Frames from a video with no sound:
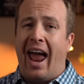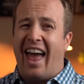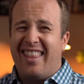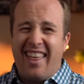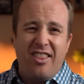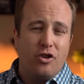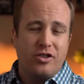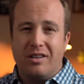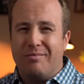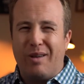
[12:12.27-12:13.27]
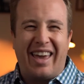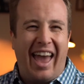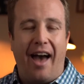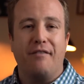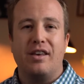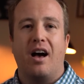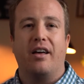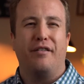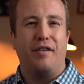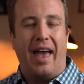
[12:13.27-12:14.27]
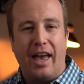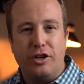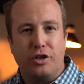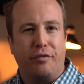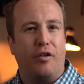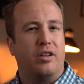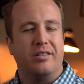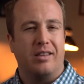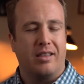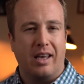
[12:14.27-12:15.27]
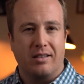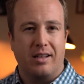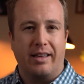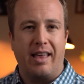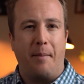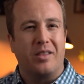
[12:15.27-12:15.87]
And then there's a caveat of hedge funds and things like that.